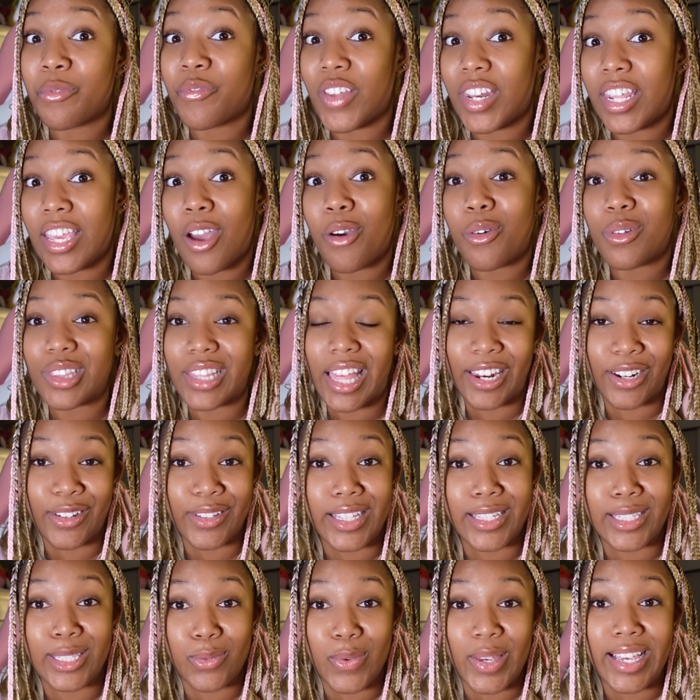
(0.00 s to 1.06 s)
video later
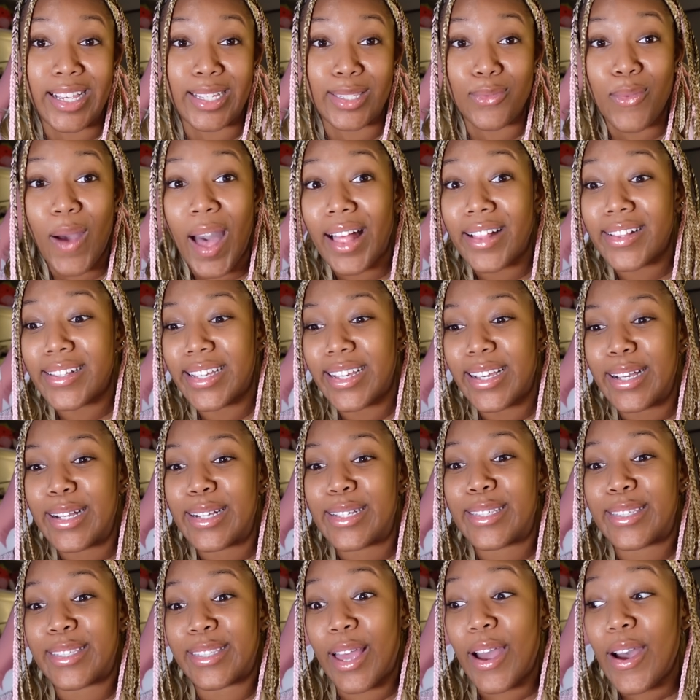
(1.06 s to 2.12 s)
this week as well,
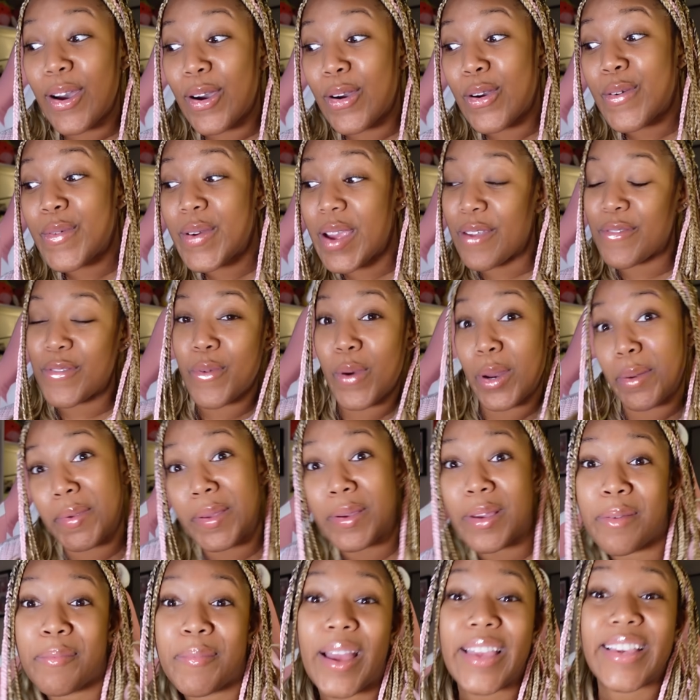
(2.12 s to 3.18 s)
so if you want to
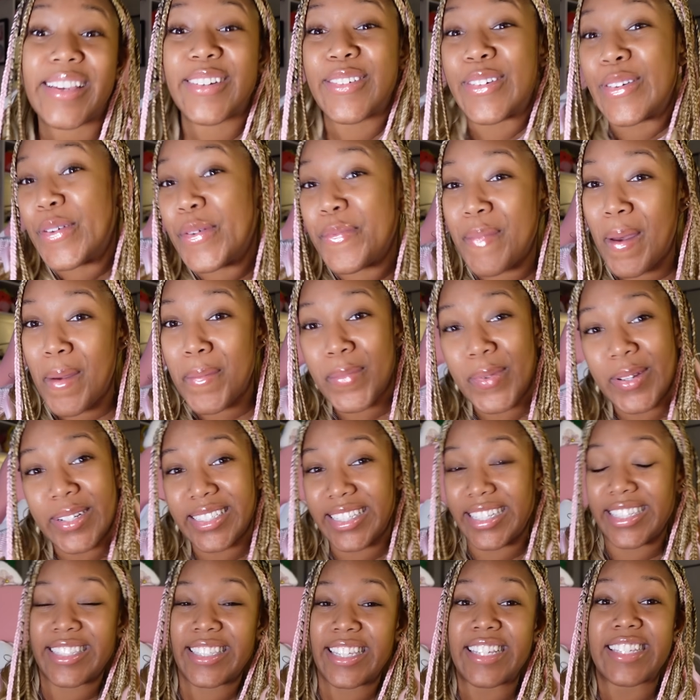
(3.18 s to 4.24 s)
be my cool
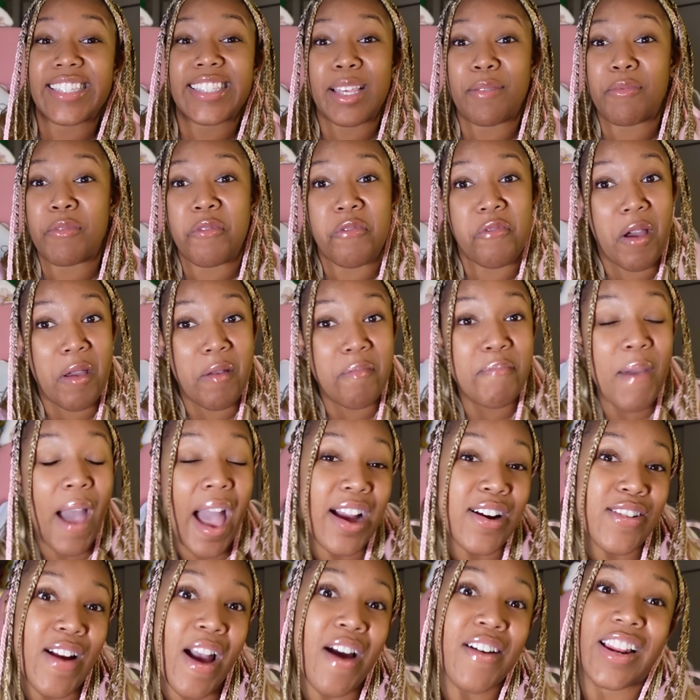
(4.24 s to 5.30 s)
members and see some of my
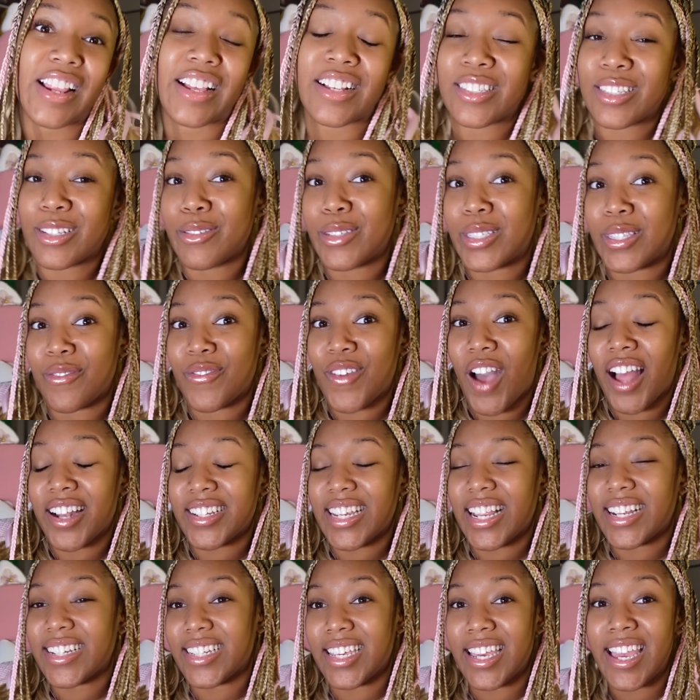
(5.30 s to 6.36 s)
background and exclusive
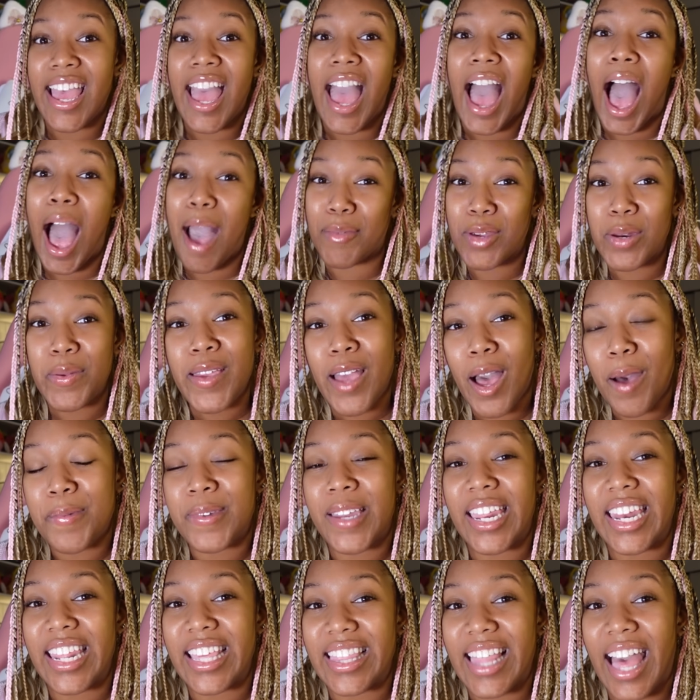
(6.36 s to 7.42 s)
content, I'm going to be
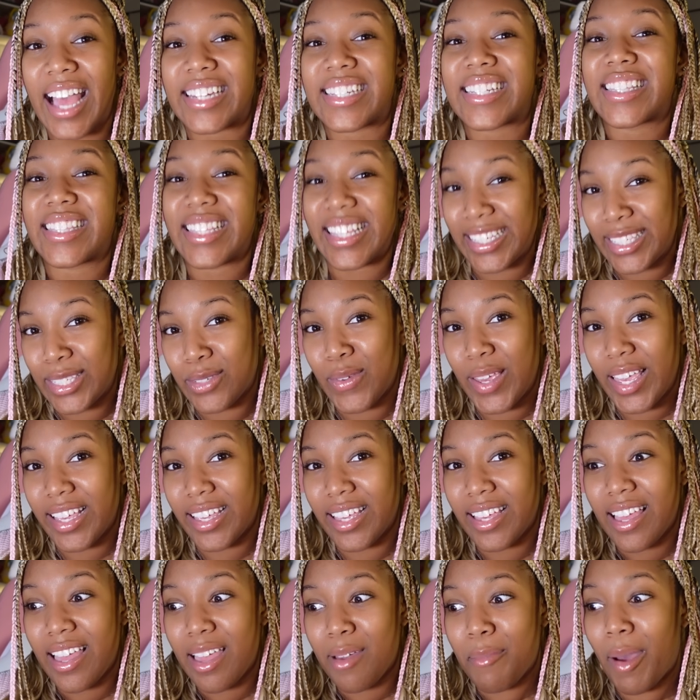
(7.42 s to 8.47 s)
updating that this week.
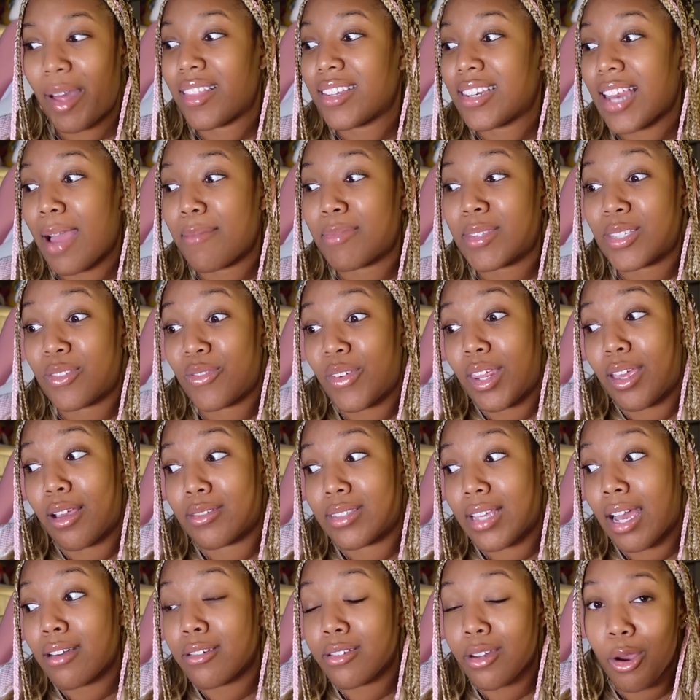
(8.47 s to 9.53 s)
By the time this video is
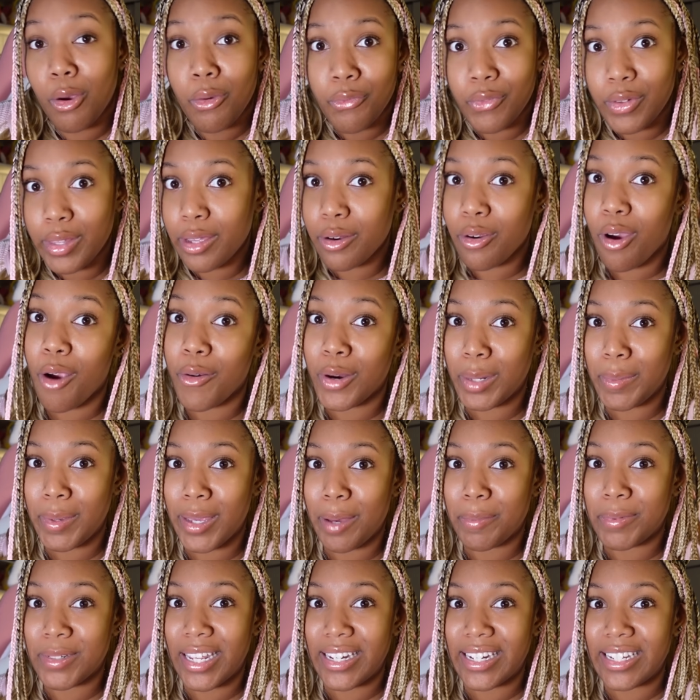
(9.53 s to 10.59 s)
out, hopefully it'll already be
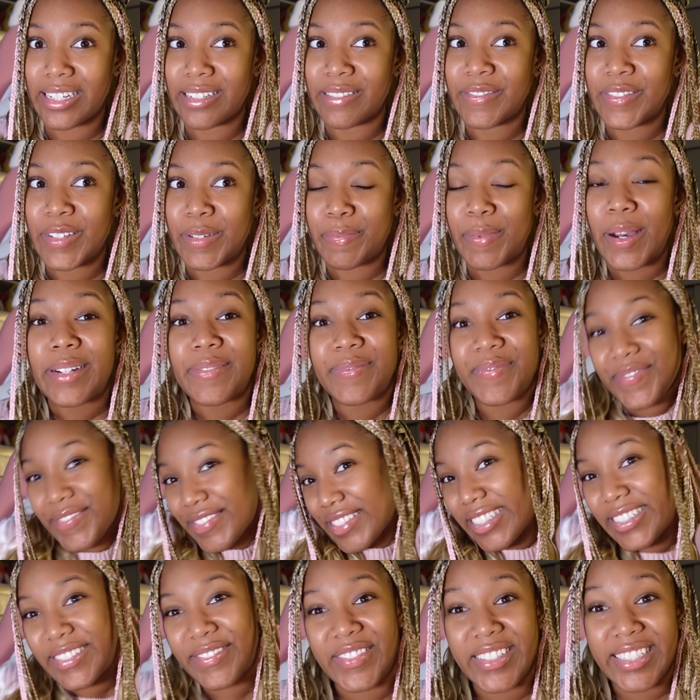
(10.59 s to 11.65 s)
updated, but
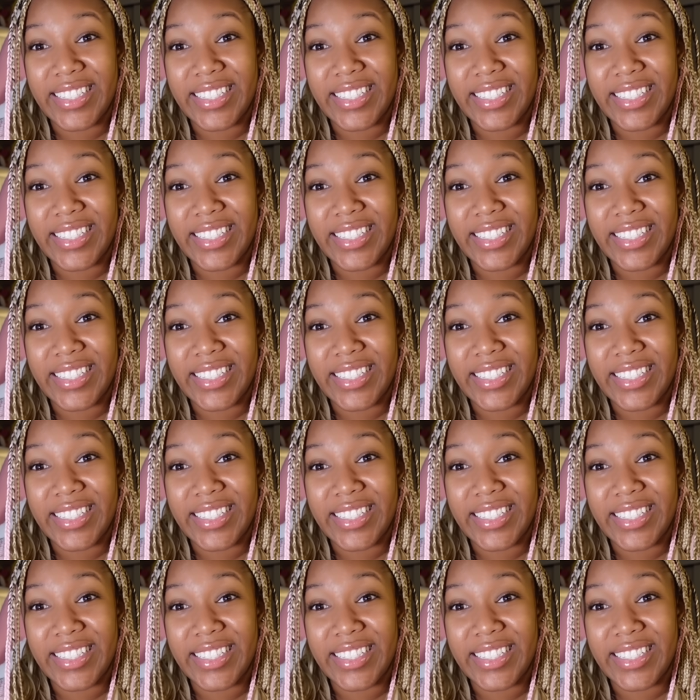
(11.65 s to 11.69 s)
we'll